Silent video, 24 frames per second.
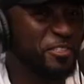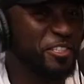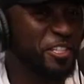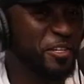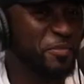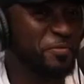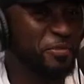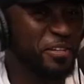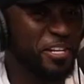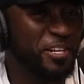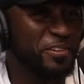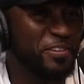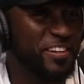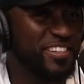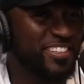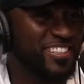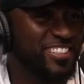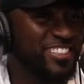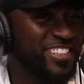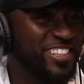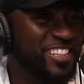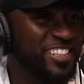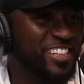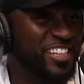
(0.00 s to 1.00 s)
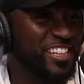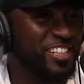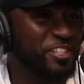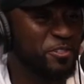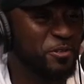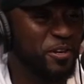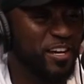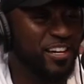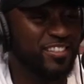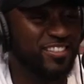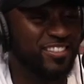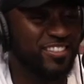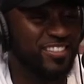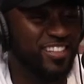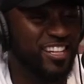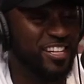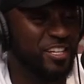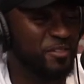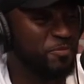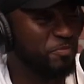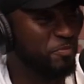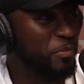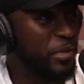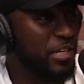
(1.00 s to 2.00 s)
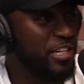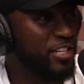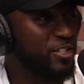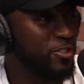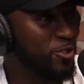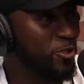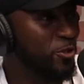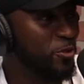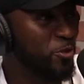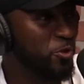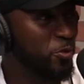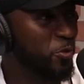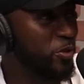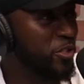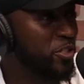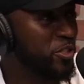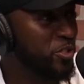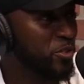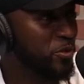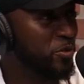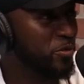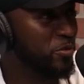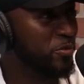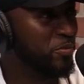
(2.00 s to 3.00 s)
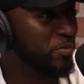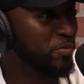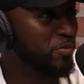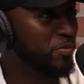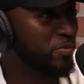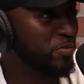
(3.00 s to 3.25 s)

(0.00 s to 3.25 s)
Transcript: saying, playing around the city, like you had to like pick and choose where you